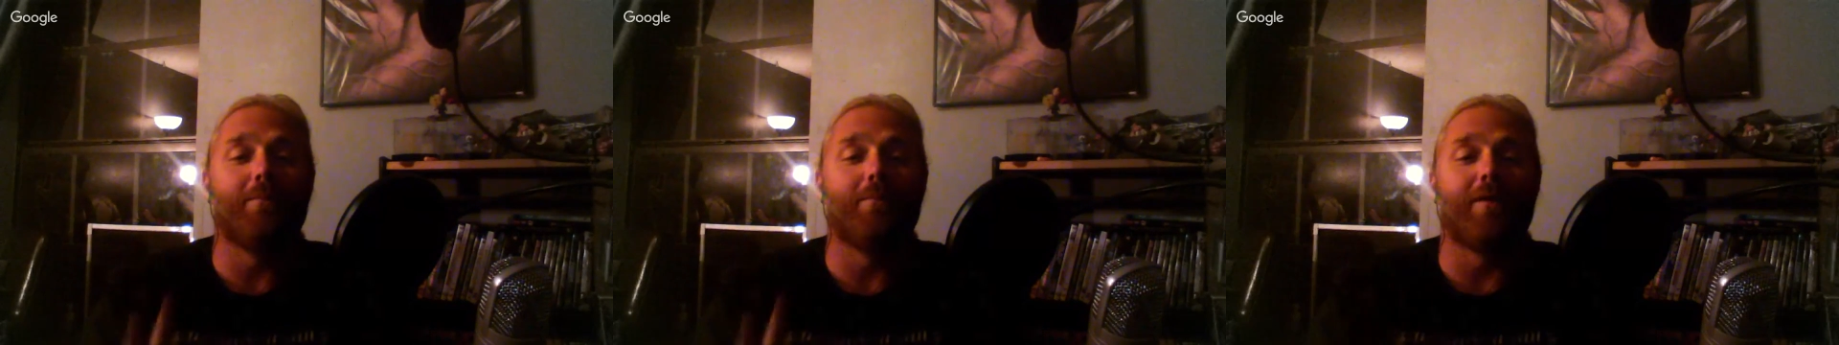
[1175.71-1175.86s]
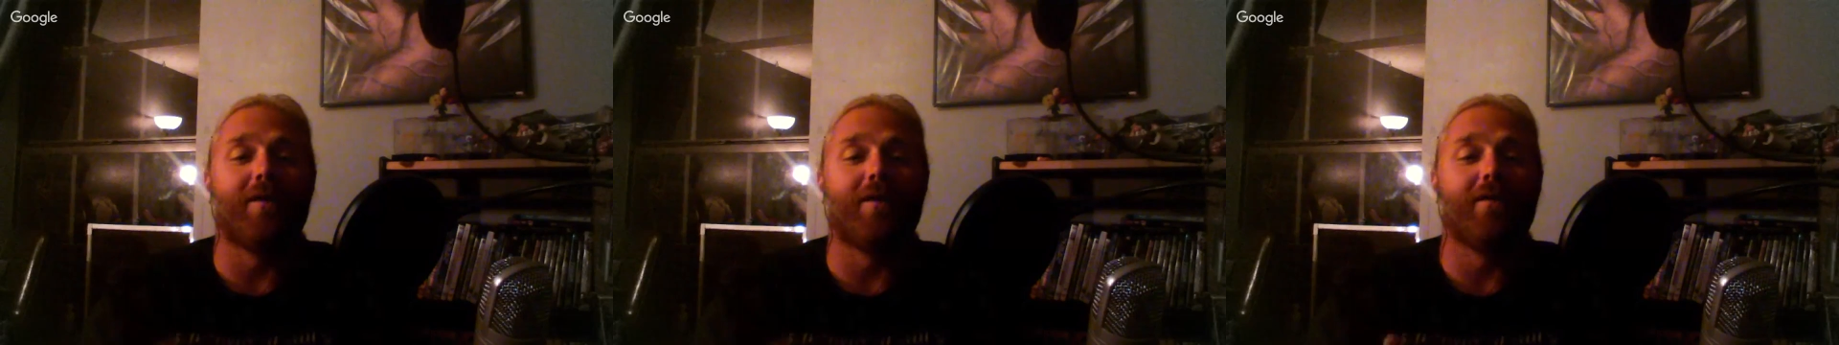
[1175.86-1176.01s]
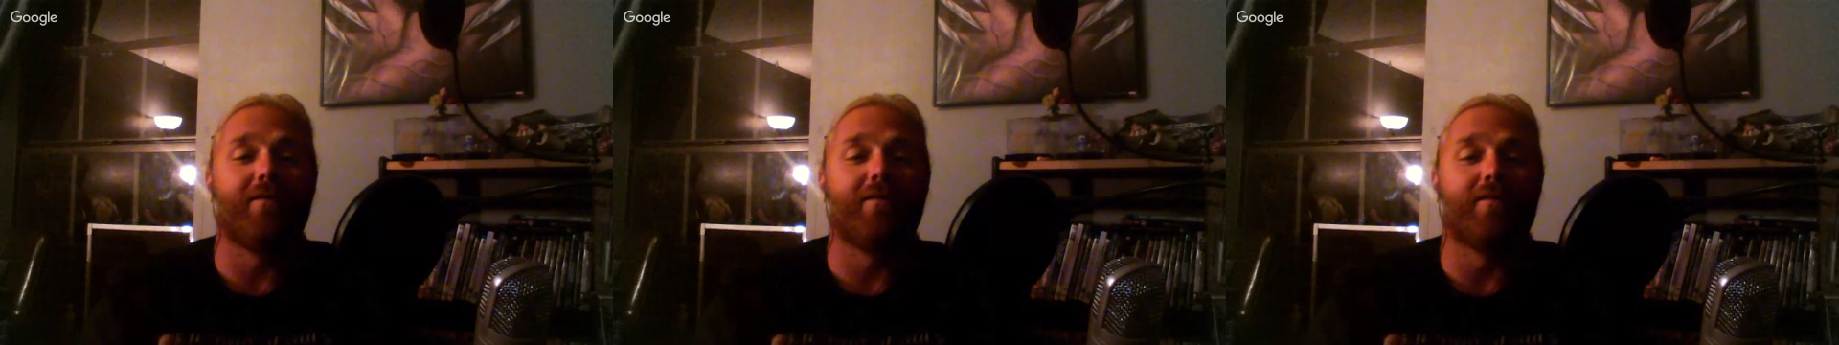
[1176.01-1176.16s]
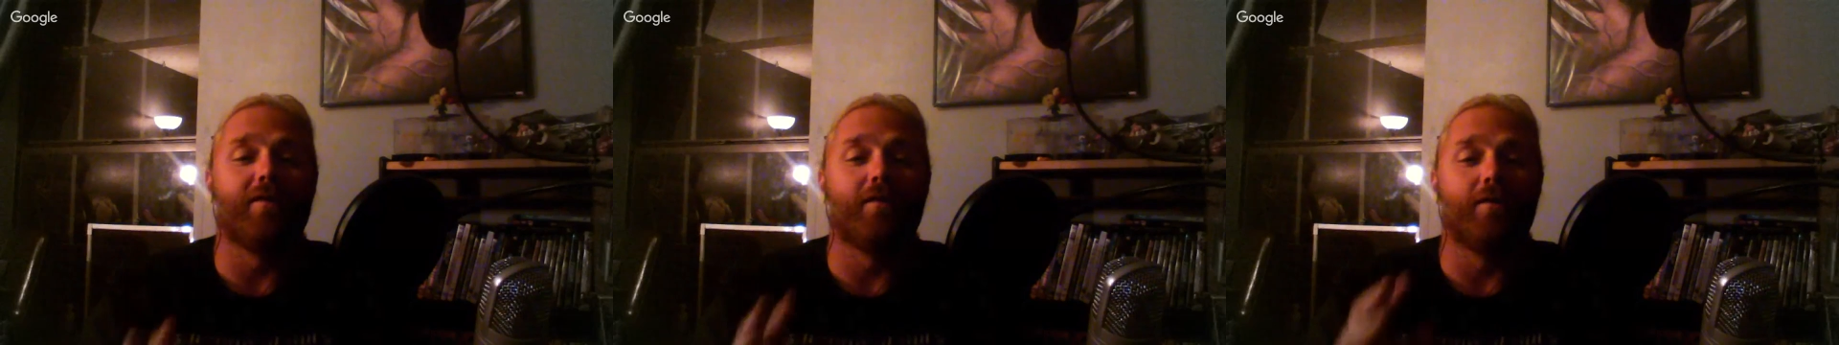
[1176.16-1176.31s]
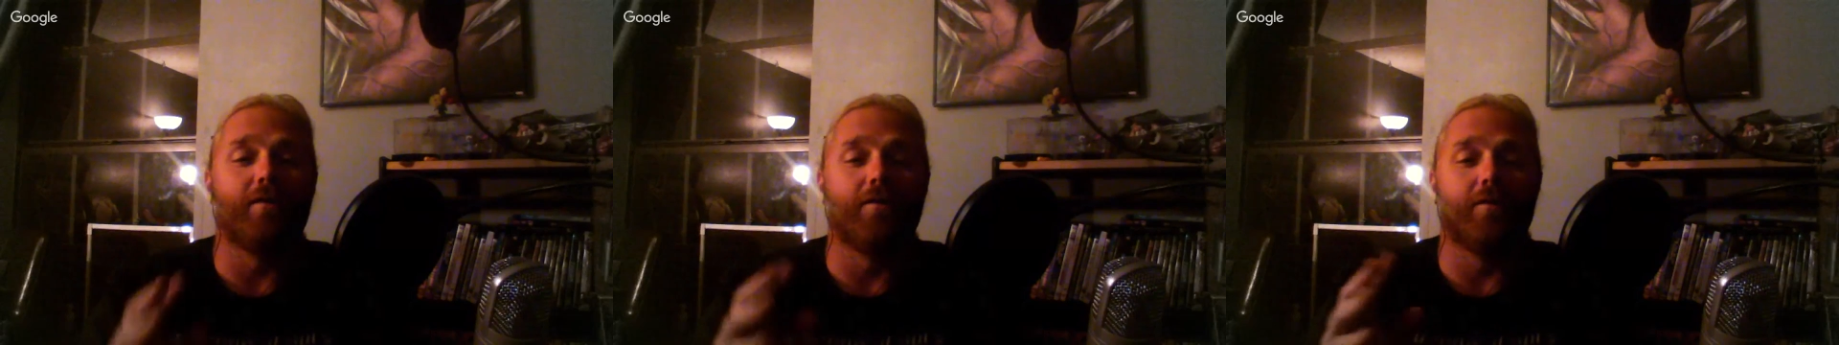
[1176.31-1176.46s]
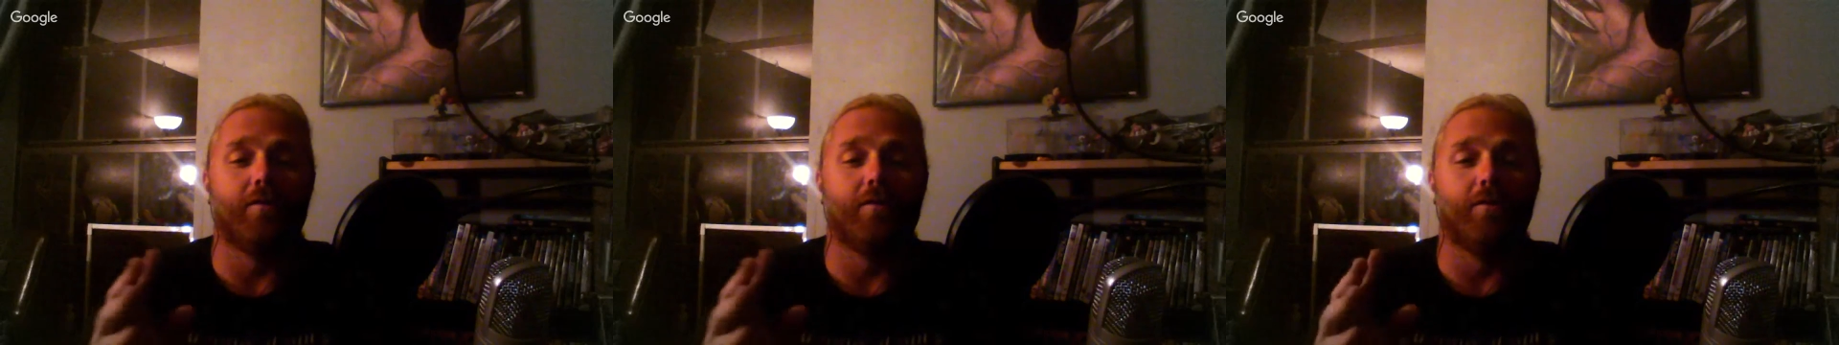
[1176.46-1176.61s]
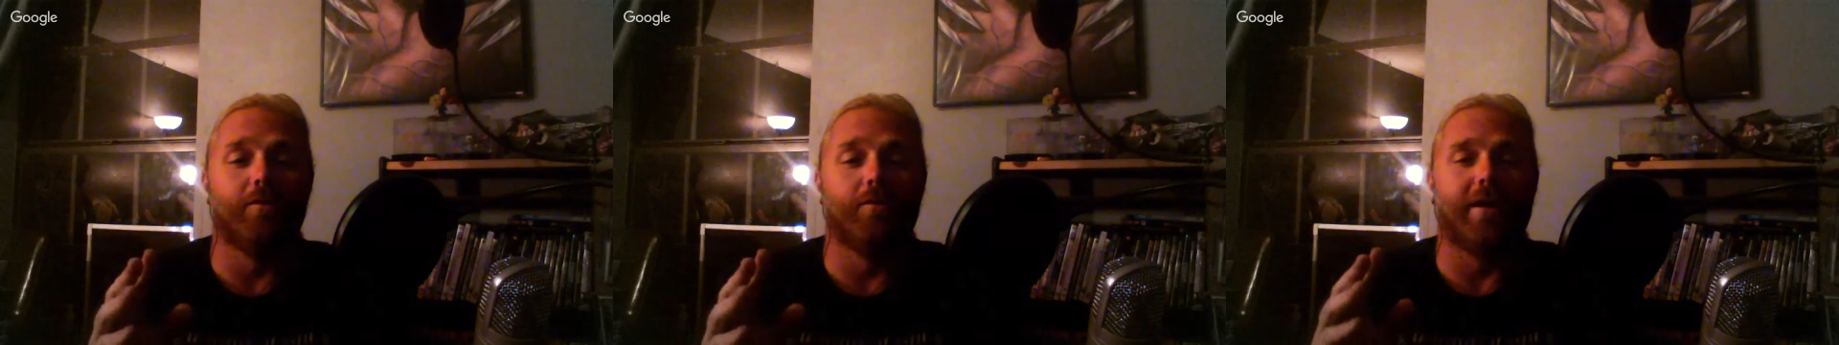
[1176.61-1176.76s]
person
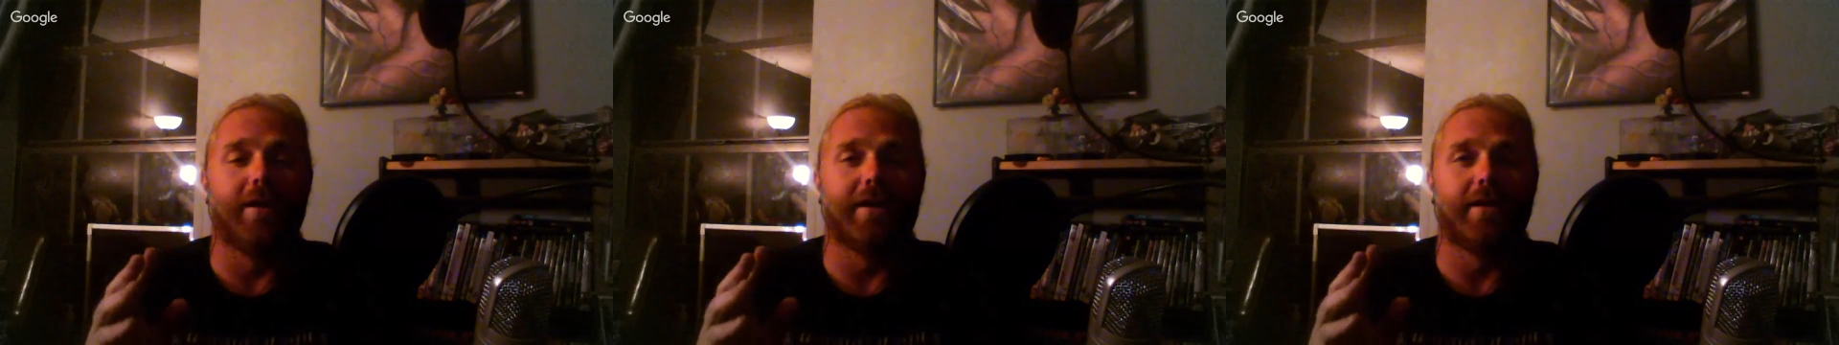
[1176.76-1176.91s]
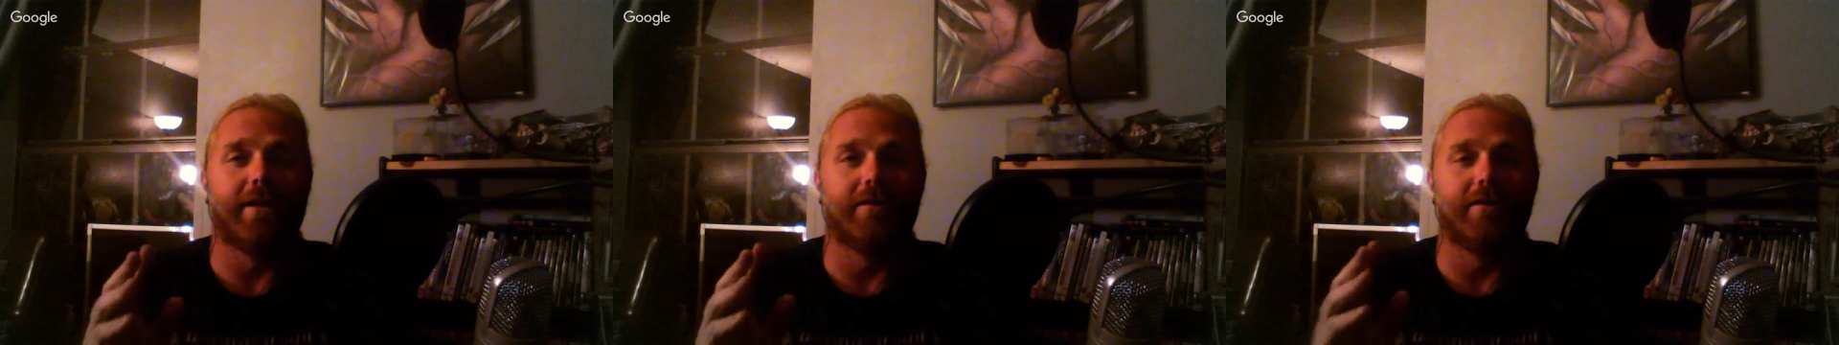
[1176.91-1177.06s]
who, like,